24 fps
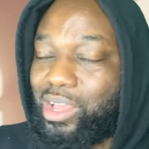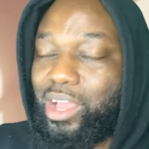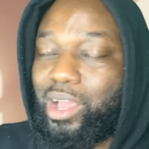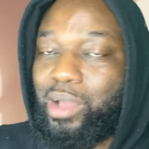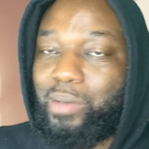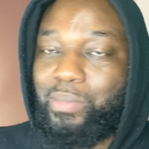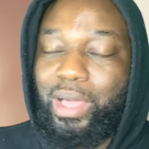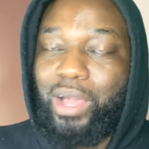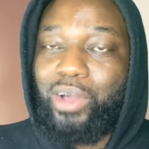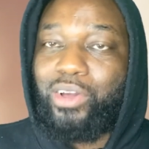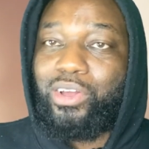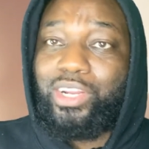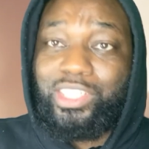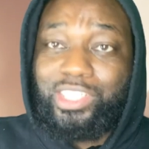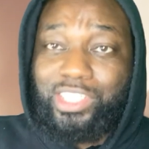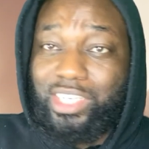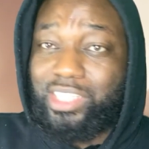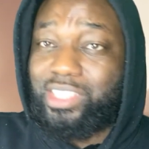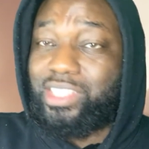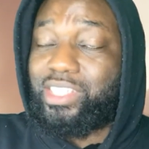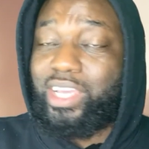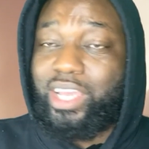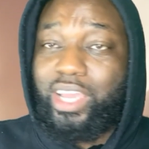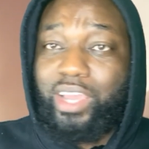I'm not going to
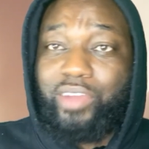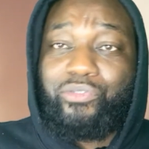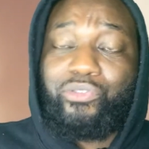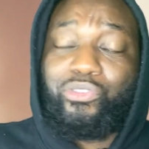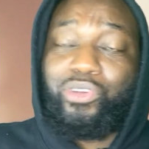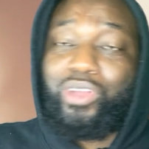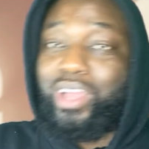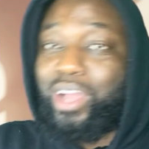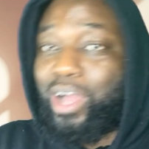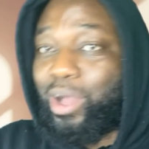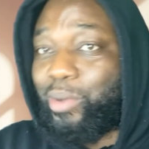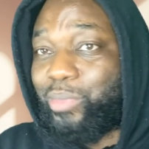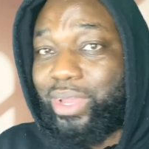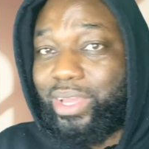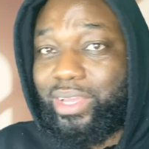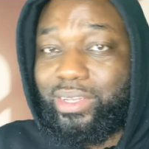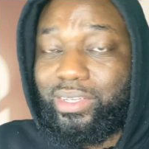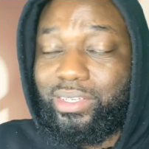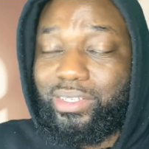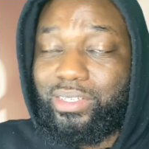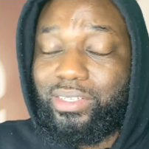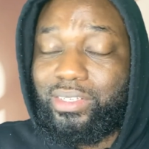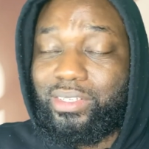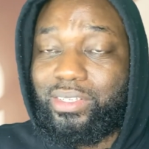adjust to every comment
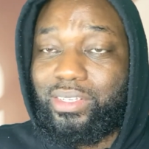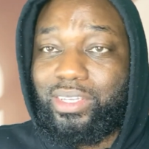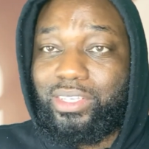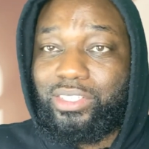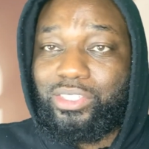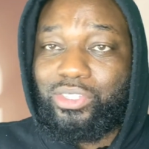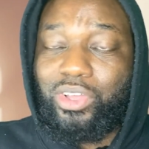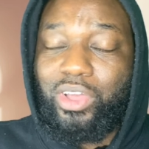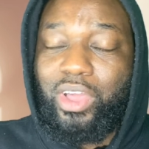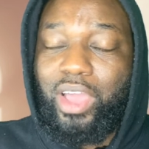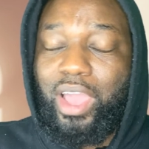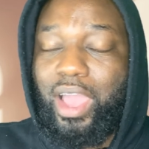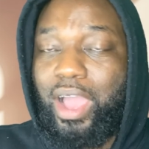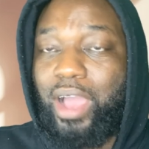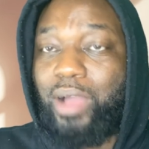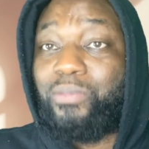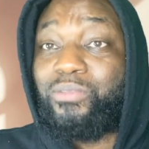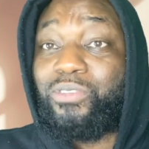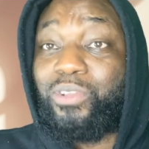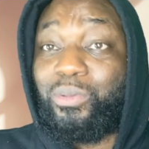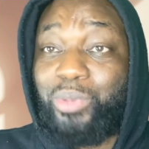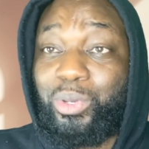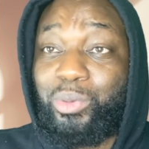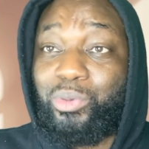as to how
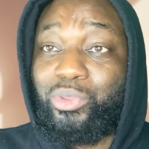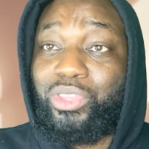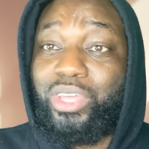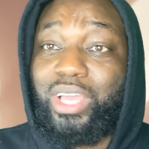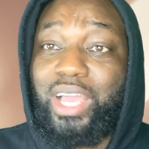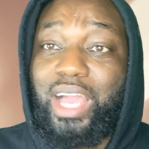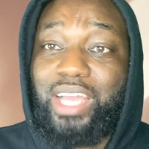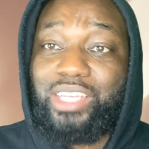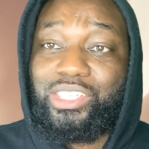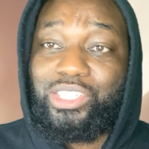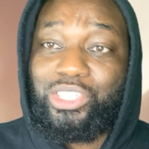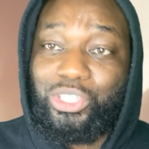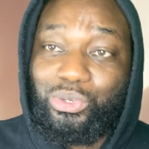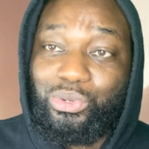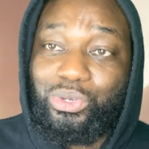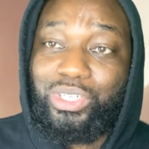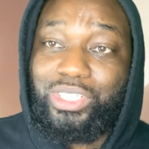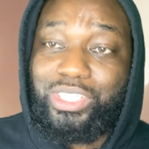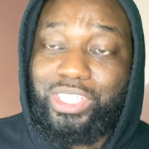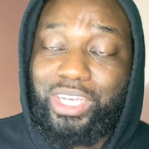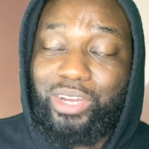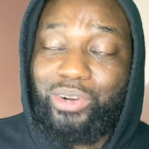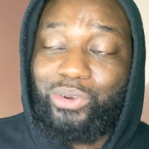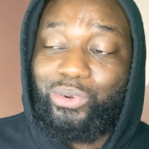some people think I should do the
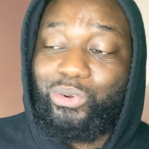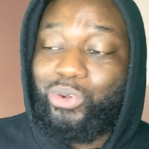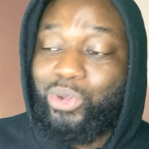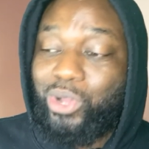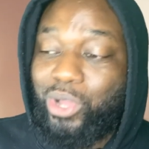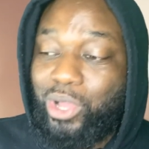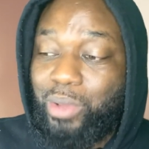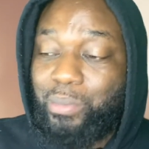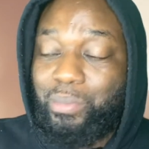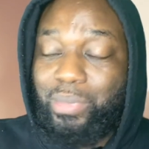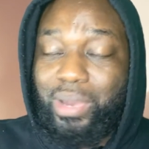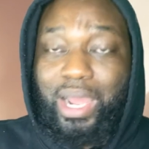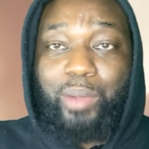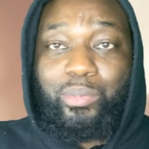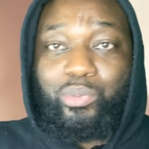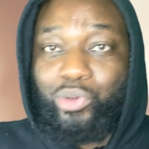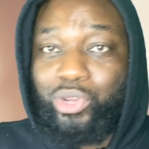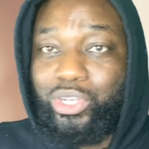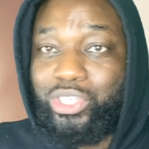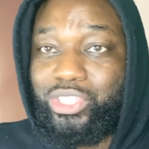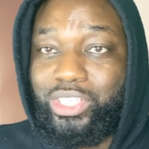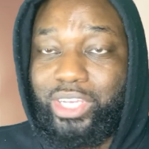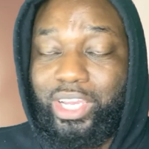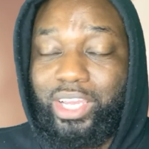channel, but I
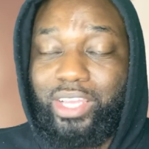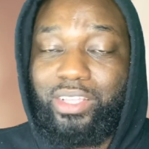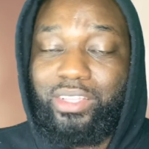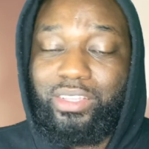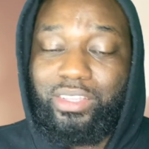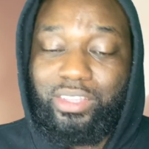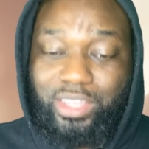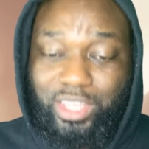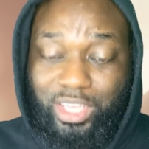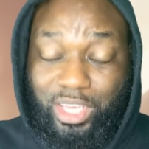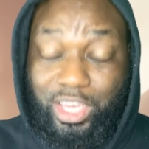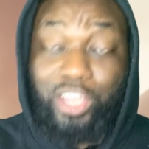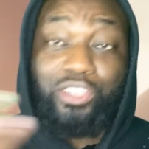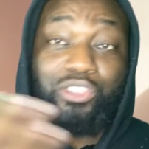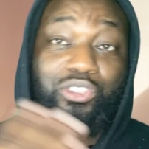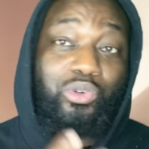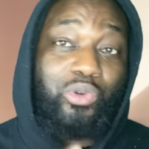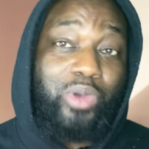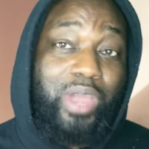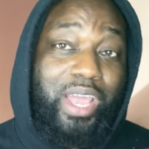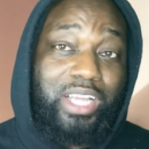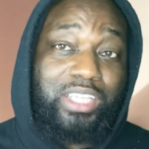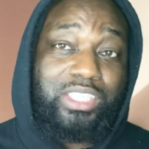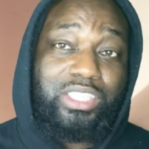appreciate the
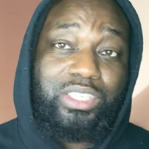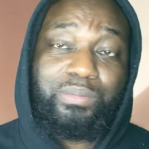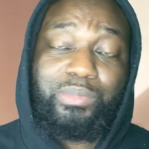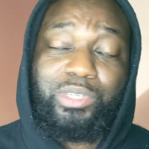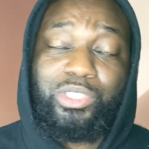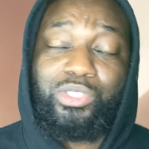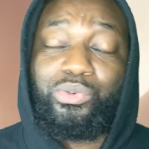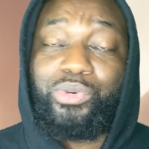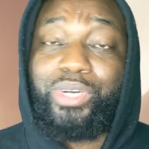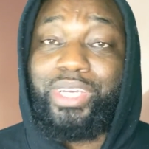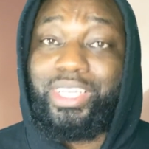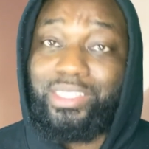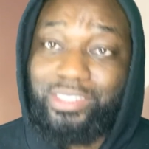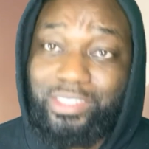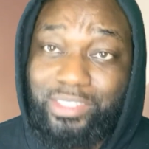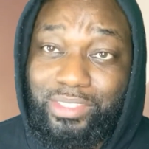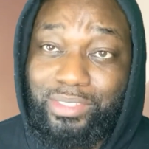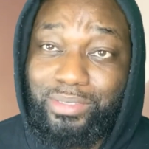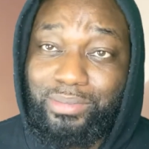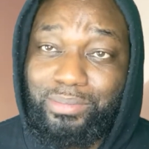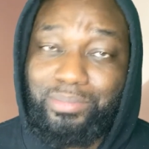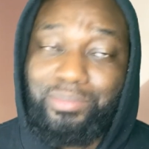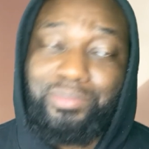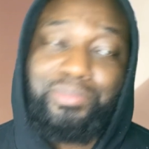interaction, the
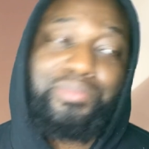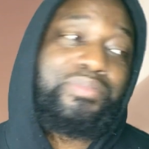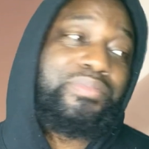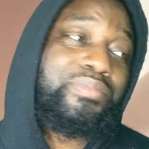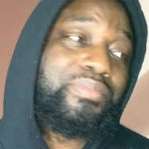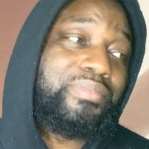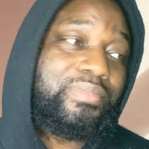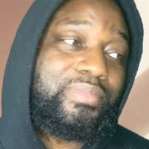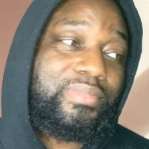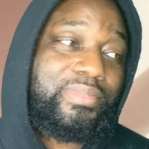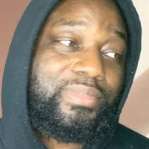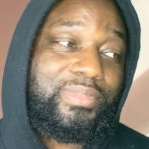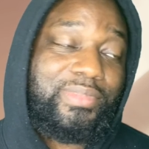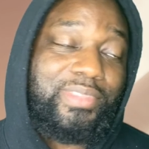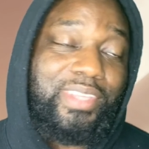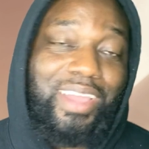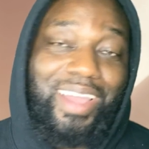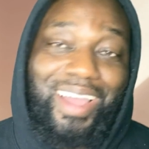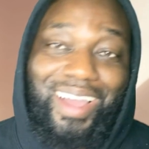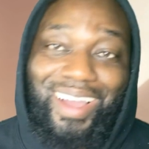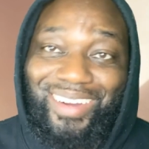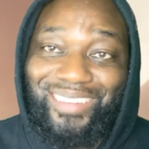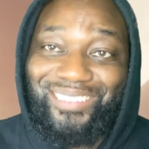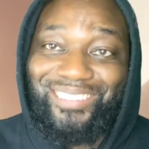twins,
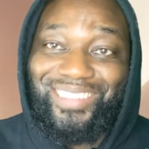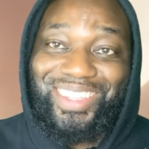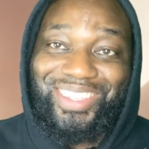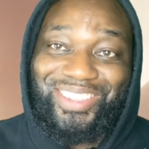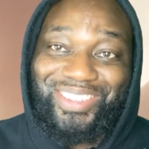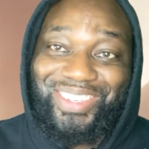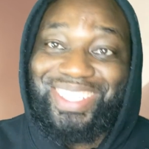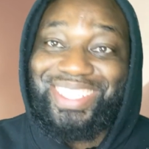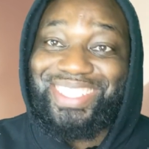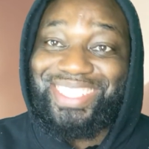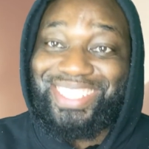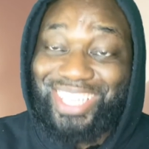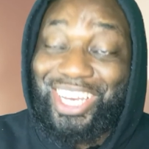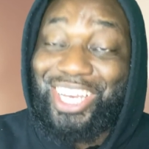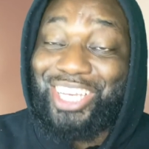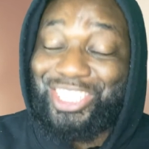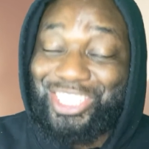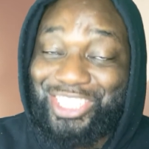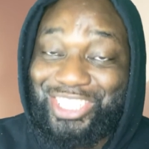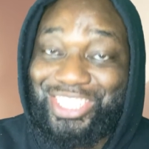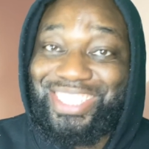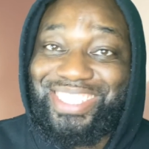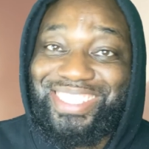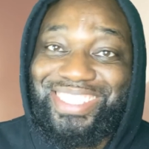the twins,
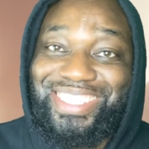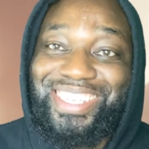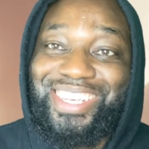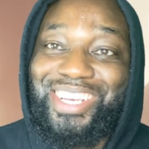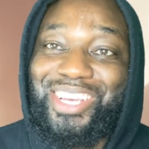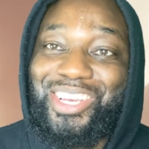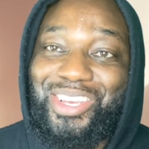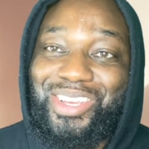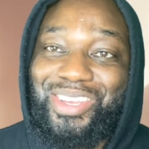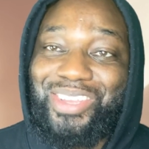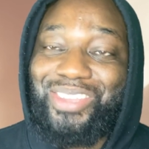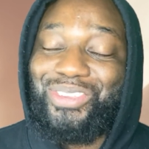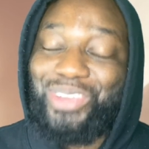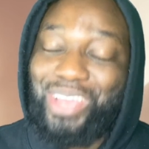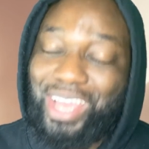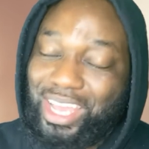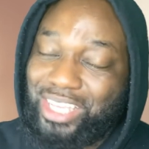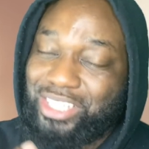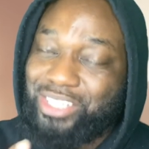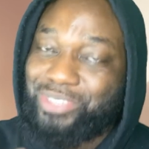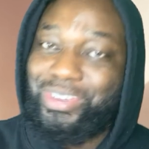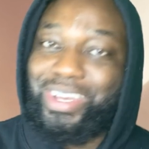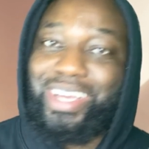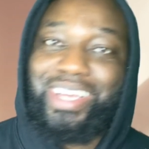us. You
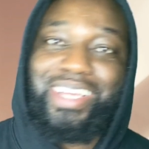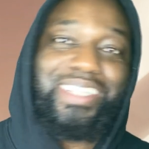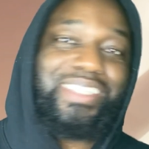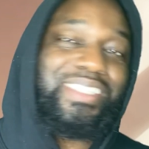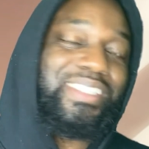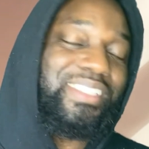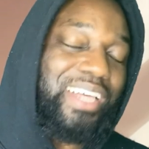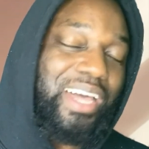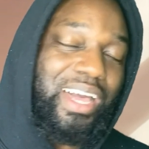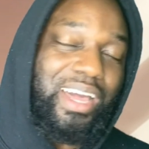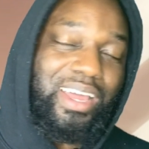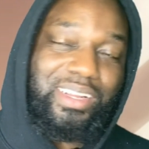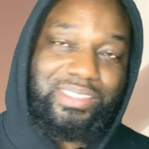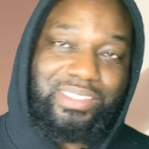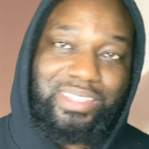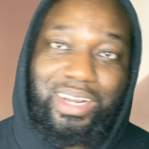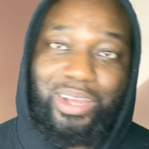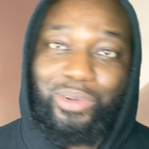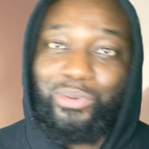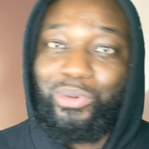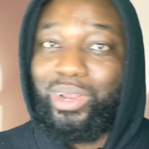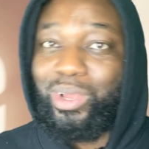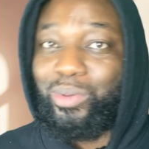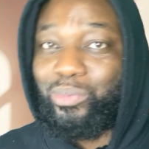guys are my insiders, and I
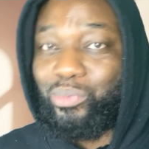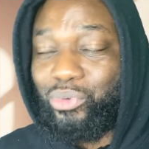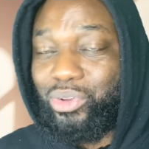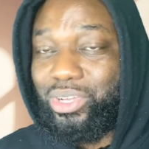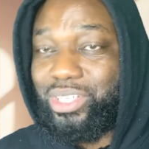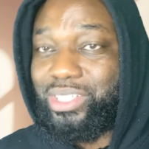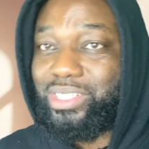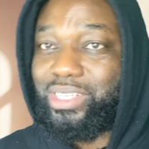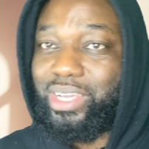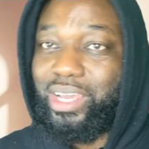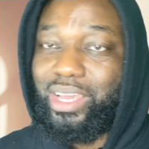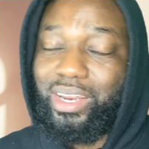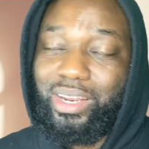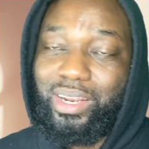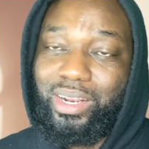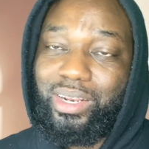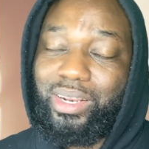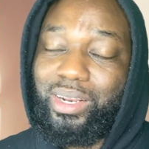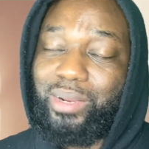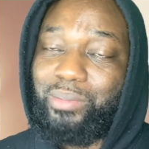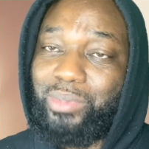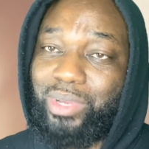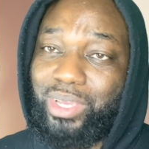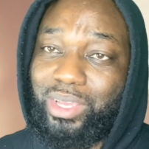really appreciate it.
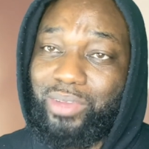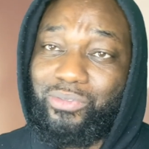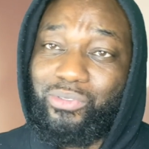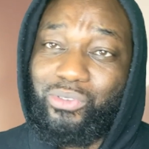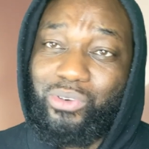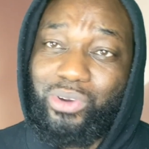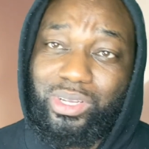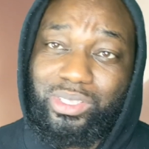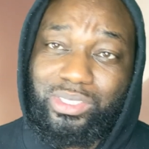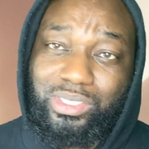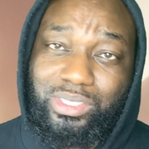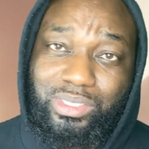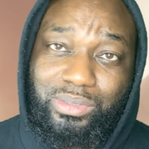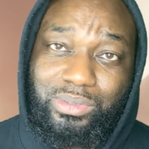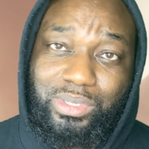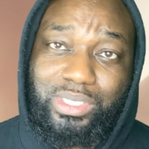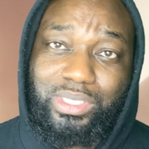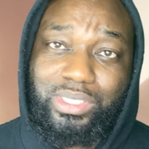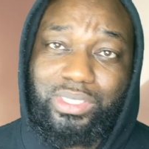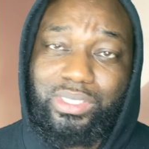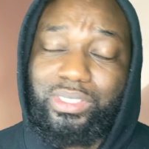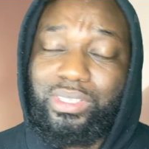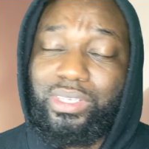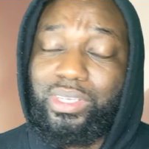And I'm looking forward to
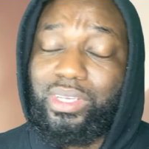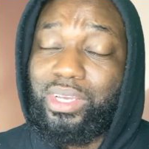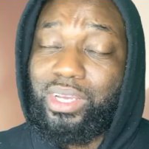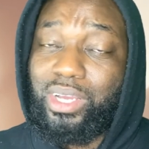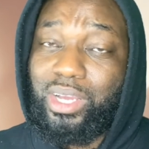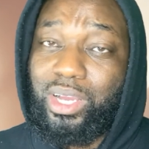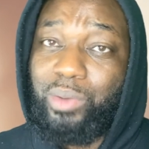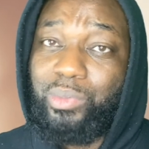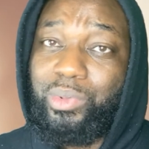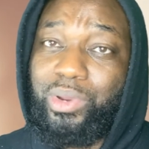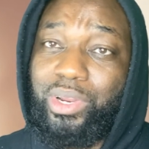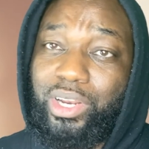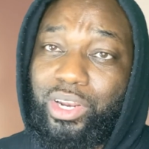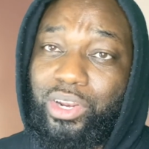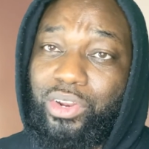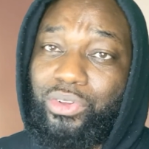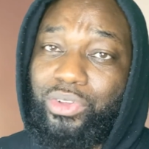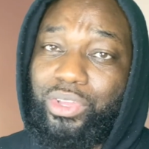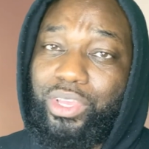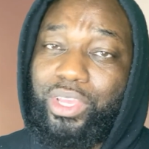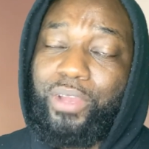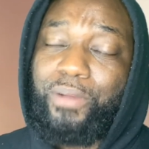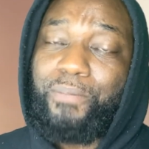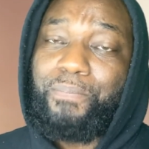what's coming in the new
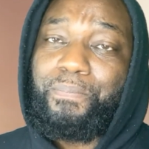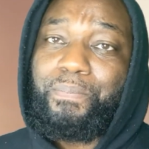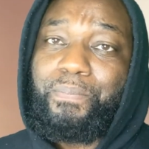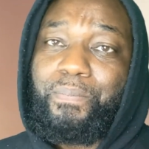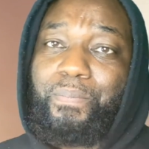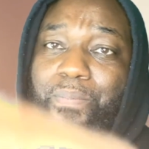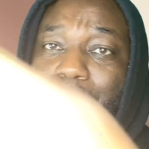year.